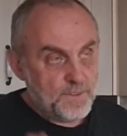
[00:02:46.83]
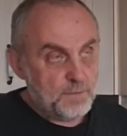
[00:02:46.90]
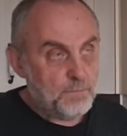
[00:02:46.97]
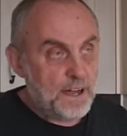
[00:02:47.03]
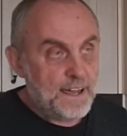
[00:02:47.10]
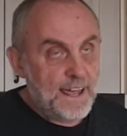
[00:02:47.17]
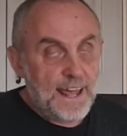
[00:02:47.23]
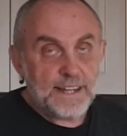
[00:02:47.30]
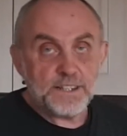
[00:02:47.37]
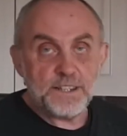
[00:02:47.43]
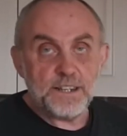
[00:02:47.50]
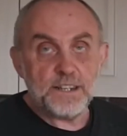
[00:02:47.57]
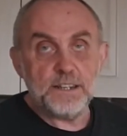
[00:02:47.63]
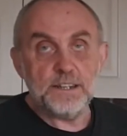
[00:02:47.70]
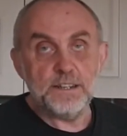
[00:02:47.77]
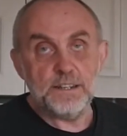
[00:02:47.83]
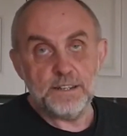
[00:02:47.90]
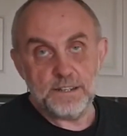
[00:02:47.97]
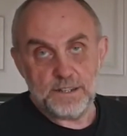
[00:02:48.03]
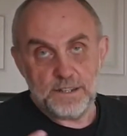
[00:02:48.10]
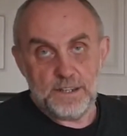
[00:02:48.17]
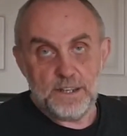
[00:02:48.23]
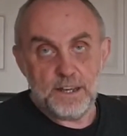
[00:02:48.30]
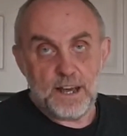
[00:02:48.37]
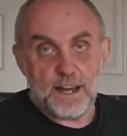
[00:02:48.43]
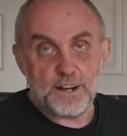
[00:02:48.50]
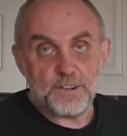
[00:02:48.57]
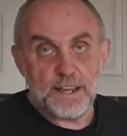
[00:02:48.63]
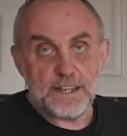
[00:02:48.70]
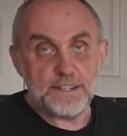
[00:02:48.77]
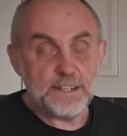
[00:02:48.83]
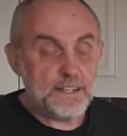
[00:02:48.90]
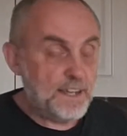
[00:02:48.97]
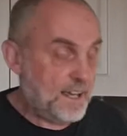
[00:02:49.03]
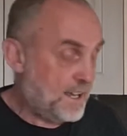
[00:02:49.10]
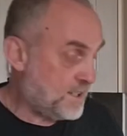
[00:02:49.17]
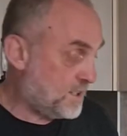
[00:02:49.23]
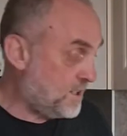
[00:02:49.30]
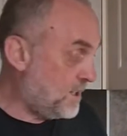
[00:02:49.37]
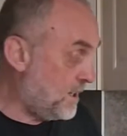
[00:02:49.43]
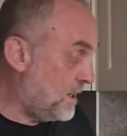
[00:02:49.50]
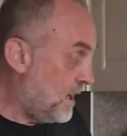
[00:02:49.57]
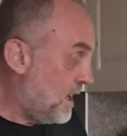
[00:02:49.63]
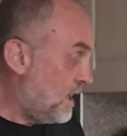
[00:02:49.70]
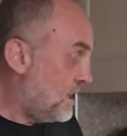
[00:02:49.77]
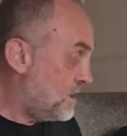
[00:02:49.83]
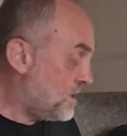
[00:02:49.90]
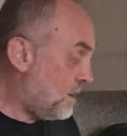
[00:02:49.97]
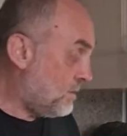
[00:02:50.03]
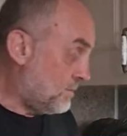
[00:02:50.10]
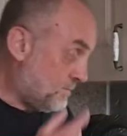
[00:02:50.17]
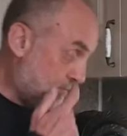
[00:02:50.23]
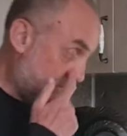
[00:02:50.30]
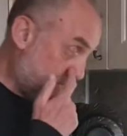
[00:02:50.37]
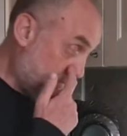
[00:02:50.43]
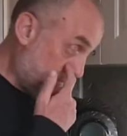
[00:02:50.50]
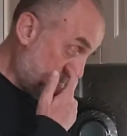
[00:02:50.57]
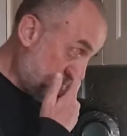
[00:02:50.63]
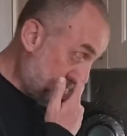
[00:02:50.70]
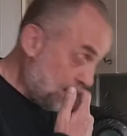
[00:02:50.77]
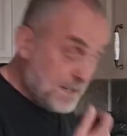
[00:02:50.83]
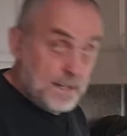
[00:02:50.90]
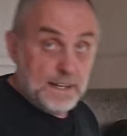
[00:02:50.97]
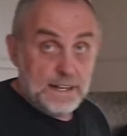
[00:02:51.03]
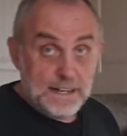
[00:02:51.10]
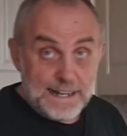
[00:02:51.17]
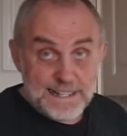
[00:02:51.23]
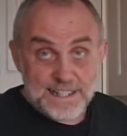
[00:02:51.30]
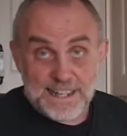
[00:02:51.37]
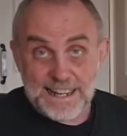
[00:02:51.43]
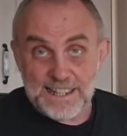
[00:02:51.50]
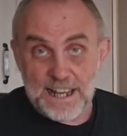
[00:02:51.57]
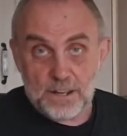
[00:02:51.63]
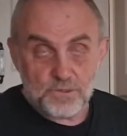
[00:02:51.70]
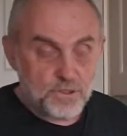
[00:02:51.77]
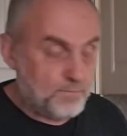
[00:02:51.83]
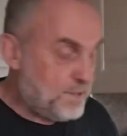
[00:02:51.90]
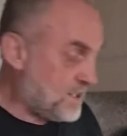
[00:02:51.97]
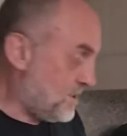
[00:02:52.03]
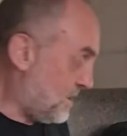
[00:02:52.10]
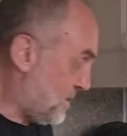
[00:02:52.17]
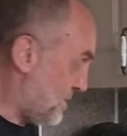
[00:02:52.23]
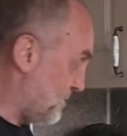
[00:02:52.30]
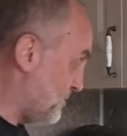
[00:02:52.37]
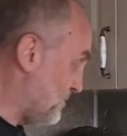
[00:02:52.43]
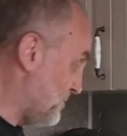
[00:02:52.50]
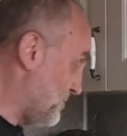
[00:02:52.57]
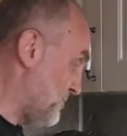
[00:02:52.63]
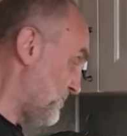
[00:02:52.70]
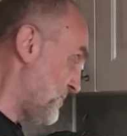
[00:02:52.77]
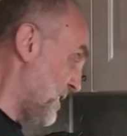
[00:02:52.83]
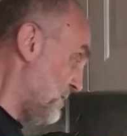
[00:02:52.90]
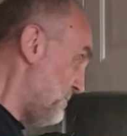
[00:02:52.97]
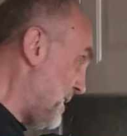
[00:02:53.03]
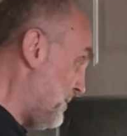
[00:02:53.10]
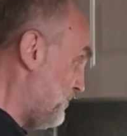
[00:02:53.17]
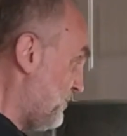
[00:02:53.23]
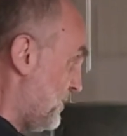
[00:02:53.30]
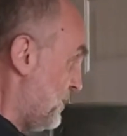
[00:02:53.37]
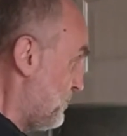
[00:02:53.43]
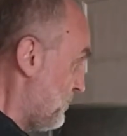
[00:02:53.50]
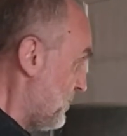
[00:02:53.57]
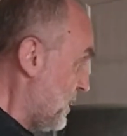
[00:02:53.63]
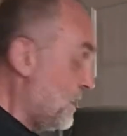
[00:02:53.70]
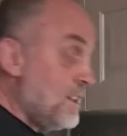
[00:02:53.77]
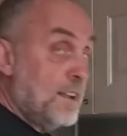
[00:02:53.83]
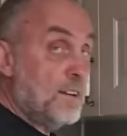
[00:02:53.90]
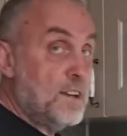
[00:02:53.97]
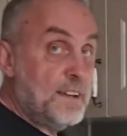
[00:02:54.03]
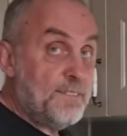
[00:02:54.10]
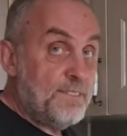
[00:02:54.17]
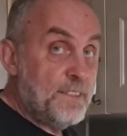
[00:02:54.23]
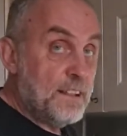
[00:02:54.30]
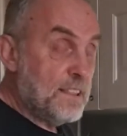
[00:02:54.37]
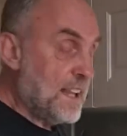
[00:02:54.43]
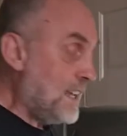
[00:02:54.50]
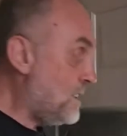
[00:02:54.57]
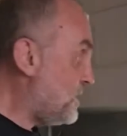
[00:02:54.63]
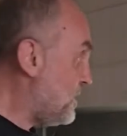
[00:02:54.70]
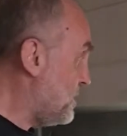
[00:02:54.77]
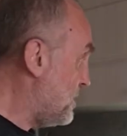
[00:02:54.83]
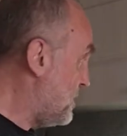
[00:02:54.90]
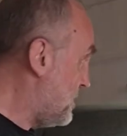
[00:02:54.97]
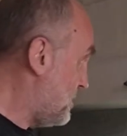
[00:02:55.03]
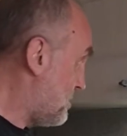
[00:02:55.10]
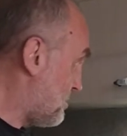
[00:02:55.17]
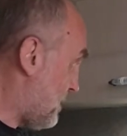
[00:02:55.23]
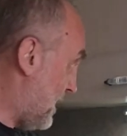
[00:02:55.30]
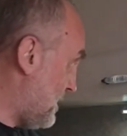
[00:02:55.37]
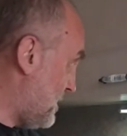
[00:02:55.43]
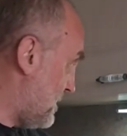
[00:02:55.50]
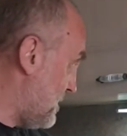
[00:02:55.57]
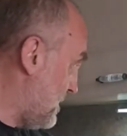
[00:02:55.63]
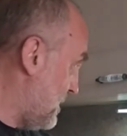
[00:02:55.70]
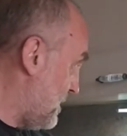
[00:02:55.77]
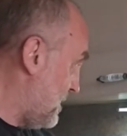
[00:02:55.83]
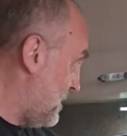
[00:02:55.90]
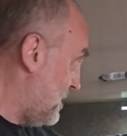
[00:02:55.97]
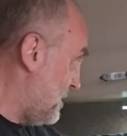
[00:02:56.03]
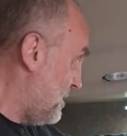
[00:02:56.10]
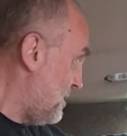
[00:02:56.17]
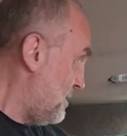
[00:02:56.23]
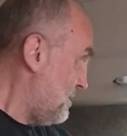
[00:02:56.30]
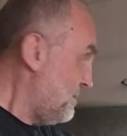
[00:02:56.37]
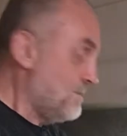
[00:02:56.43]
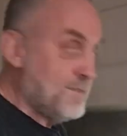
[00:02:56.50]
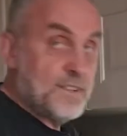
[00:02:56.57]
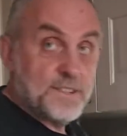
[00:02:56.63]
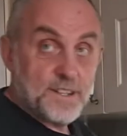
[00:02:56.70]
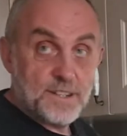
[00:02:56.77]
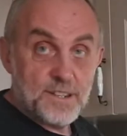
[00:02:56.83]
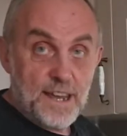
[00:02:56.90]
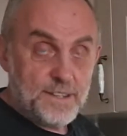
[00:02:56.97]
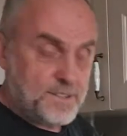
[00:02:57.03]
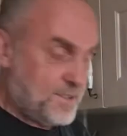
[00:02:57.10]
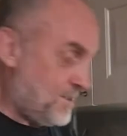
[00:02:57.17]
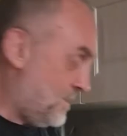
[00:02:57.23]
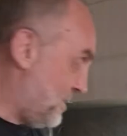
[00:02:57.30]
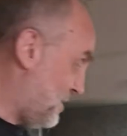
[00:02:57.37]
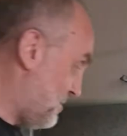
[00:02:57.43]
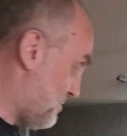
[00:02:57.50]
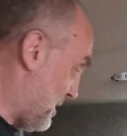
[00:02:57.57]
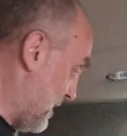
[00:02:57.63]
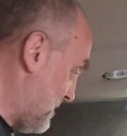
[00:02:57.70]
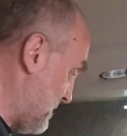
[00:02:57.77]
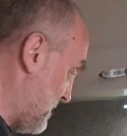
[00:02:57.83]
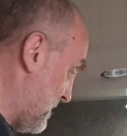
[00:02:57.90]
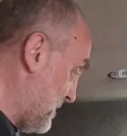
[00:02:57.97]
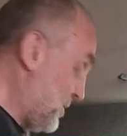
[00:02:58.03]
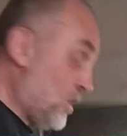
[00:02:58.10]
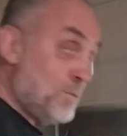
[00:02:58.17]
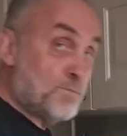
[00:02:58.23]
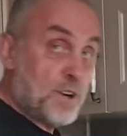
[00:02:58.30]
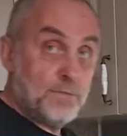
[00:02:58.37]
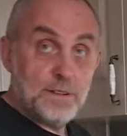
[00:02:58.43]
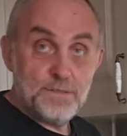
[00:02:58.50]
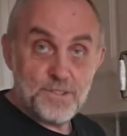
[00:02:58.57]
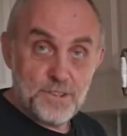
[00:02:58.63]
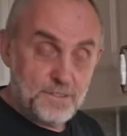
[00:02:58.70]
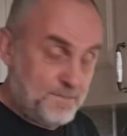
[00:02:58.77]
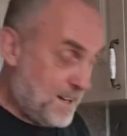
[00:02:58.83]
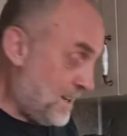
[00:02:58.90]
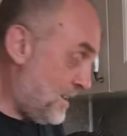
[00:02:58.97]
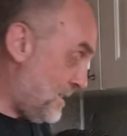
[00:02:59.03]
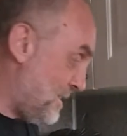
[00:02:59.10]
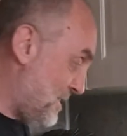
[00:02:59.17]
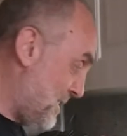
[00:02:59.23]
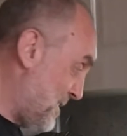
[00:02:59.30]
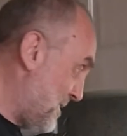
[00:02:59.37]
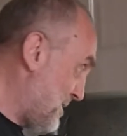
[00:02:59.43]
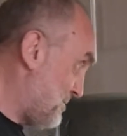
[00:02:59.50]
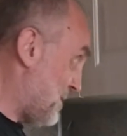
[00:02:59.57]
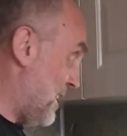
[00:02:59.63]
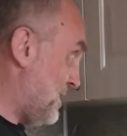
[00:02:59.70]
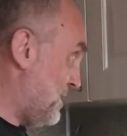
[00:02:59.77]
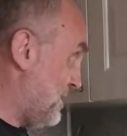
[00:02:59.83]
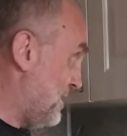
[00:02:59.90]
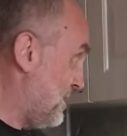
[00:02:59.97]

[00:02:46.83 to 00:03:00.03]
by ending er and est. So, let's get down to business. We lift the lid, right? Success, right? No problem so far, right?